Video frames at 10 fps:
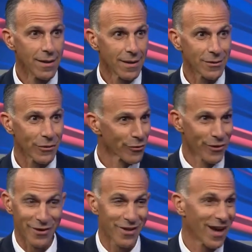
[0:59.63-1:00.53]
under the
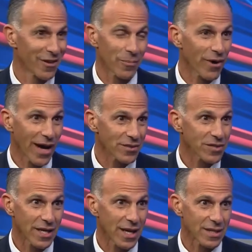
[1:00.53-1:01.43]
critical eye of the
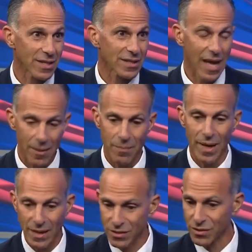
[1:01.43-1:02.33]
press. And I think that
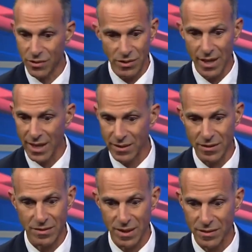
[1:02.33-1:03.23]
makes good
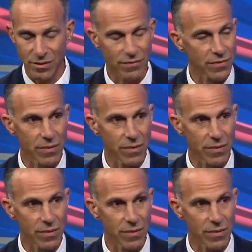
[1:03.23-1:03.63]
candidates. That's good for